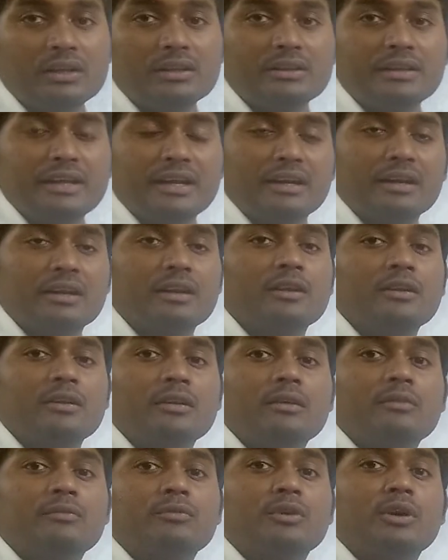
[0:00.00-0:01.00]
Then
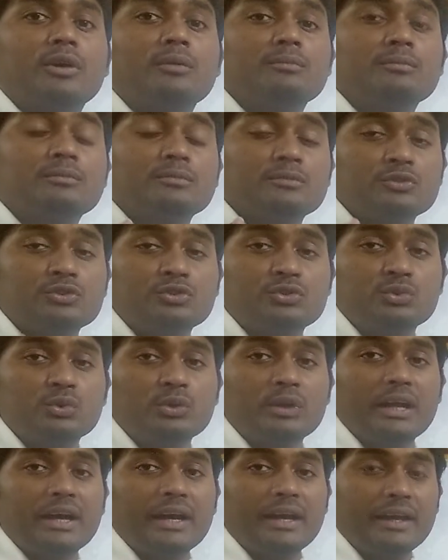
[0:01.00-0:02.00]
from
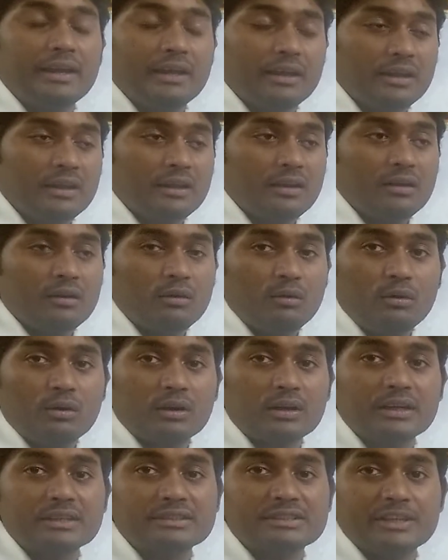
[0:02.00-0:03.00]
July,
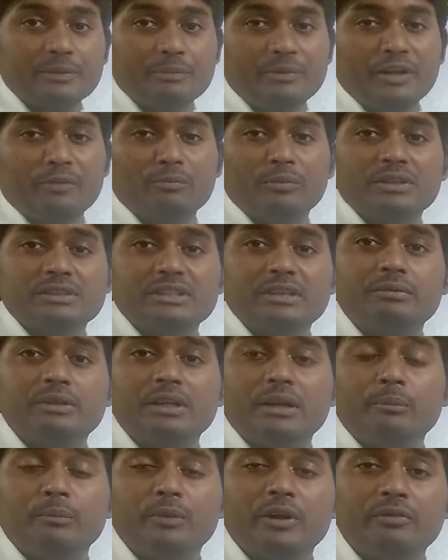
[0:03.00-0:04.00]
August, September
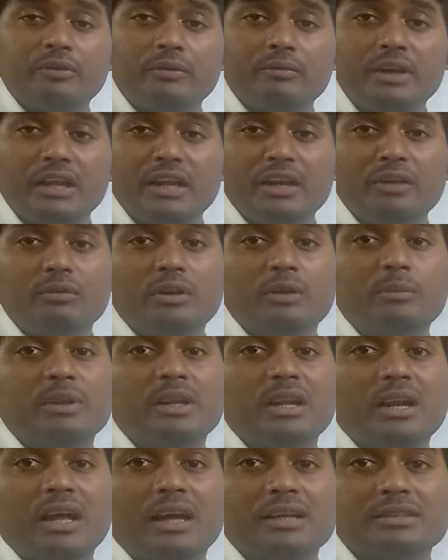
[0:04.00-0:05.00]
15 will be
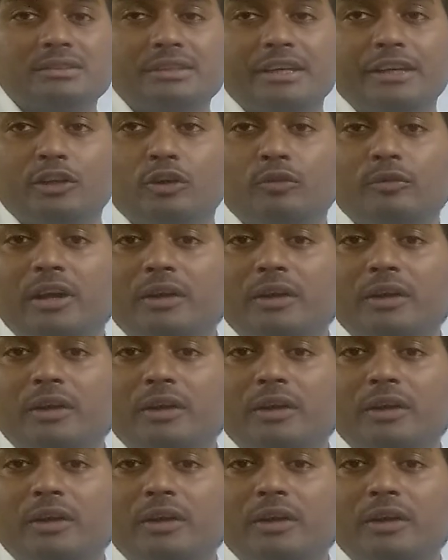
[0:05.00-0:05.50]
the last date of